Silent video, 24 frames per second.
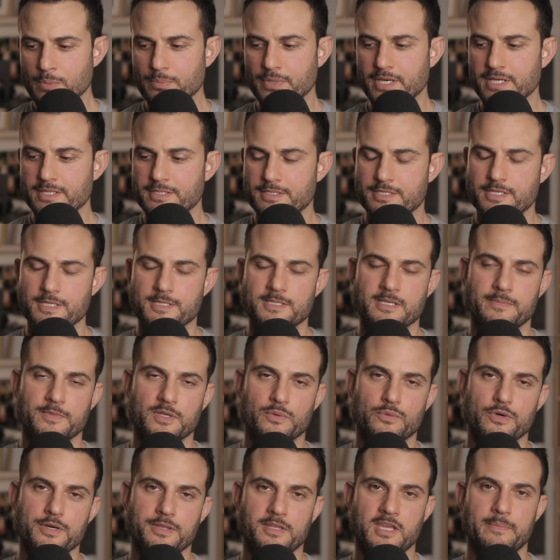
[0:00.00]
but just
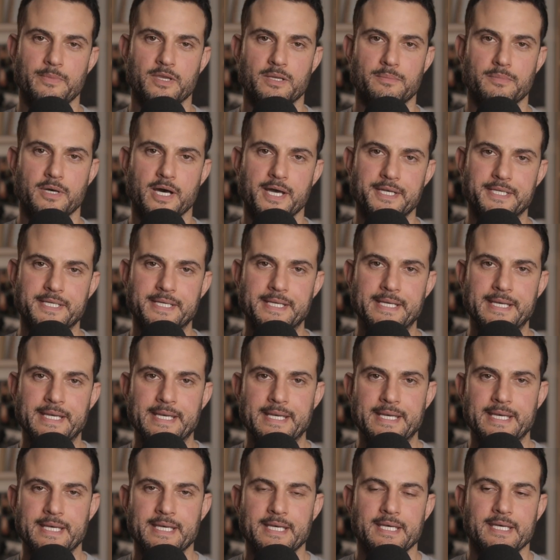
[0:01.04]
something worth keeping in mind.
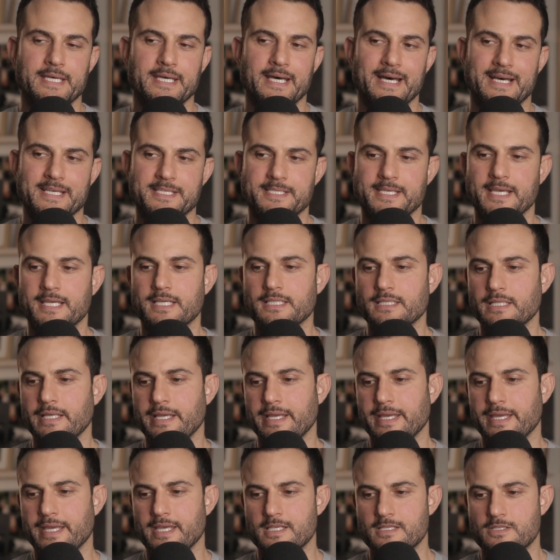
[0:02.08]
Uh,
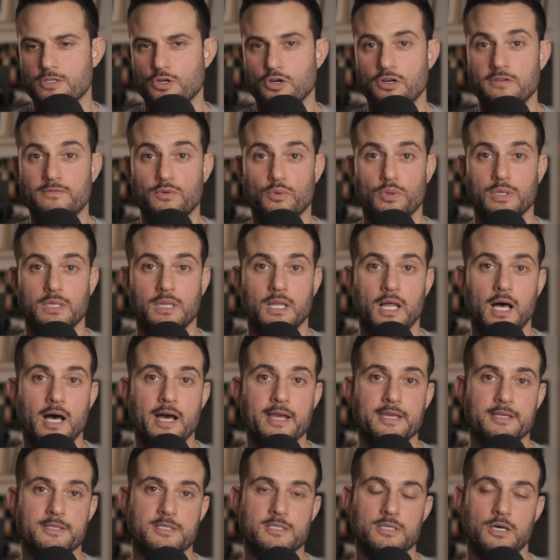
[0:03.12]
secondly is
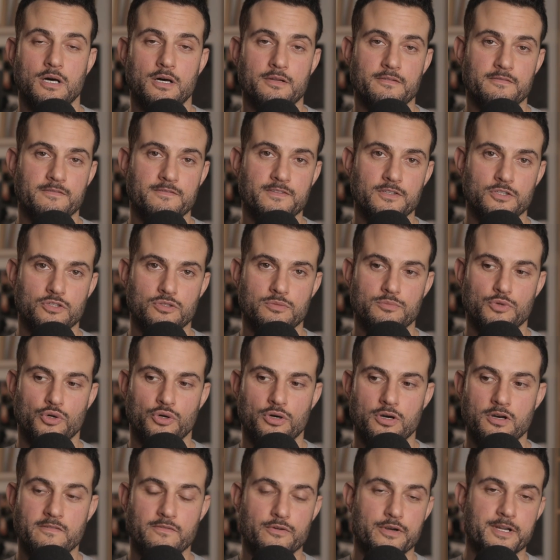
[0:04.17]
over-reliance on film,
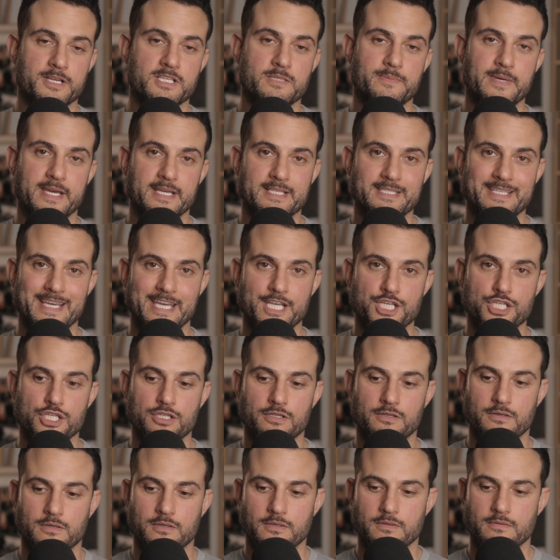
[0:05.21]
or
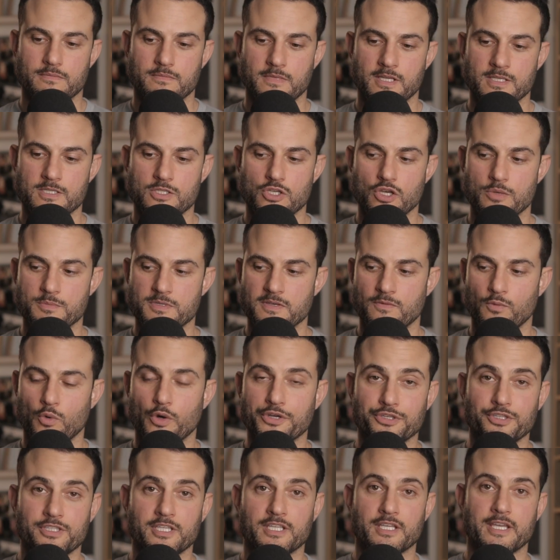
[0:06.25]
over-expectation in terms of
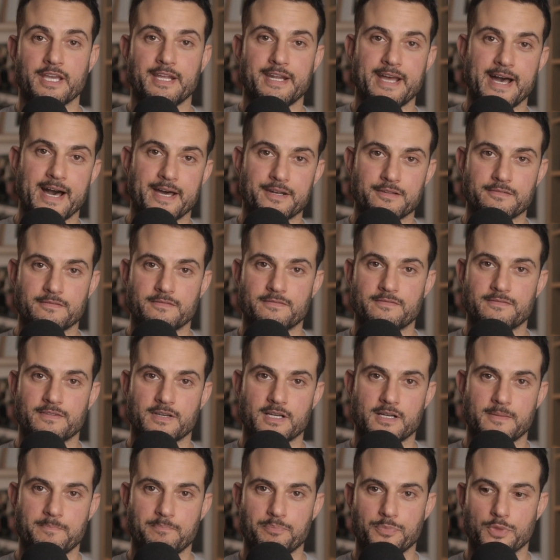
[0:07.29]
what you can get out of
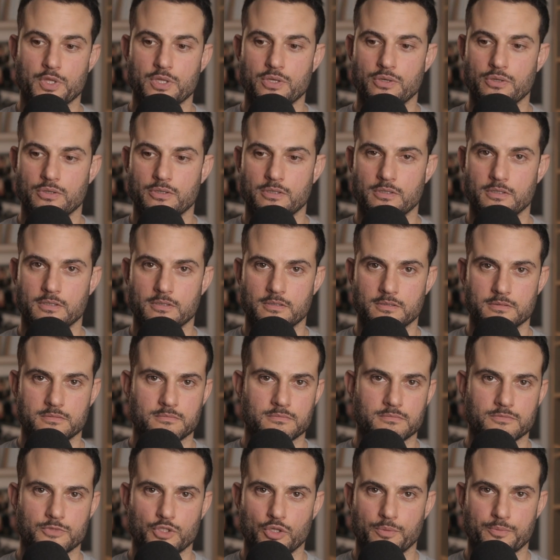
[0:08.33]
um, your
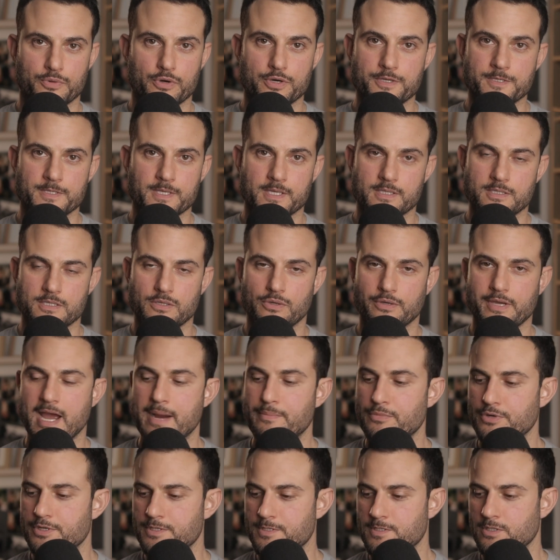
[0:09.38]
your process, your
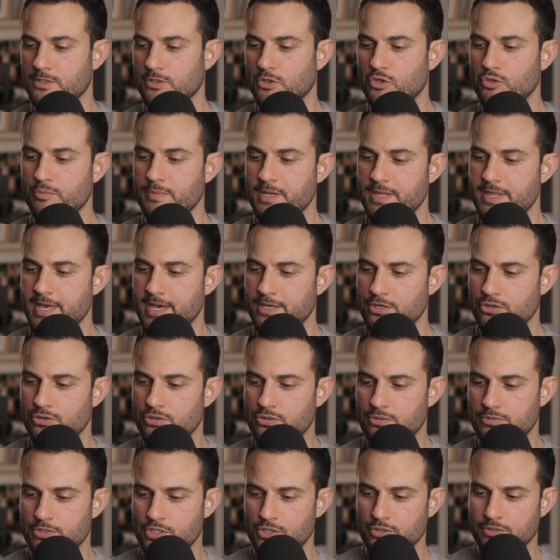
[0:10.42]
cameras. So it could be that
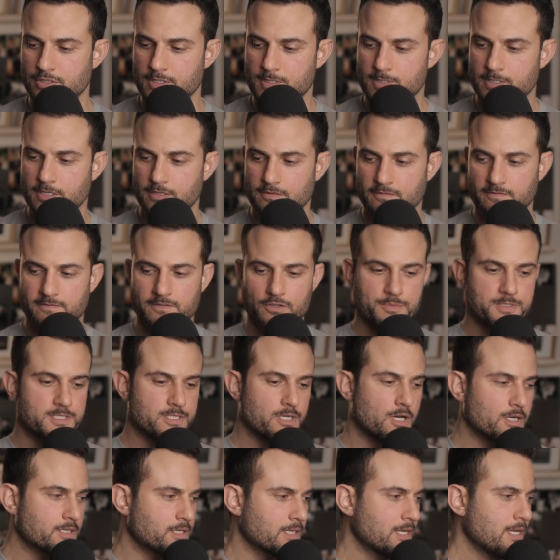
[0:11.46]
you shoot a certain film
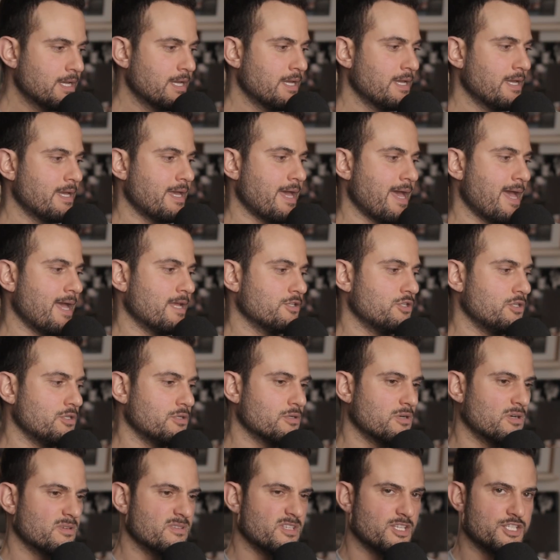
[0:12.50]
stock and
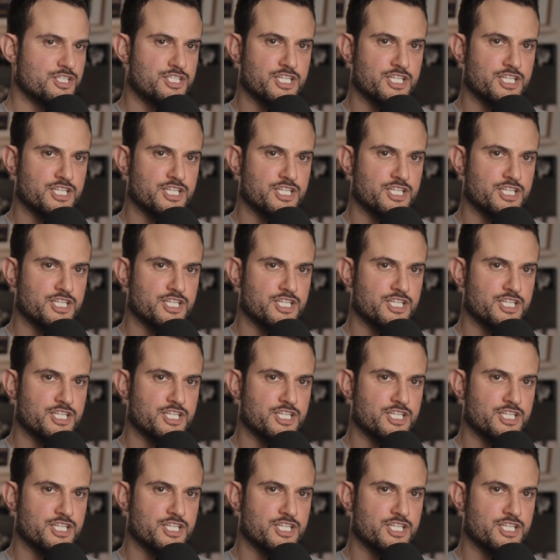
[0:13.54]
you, you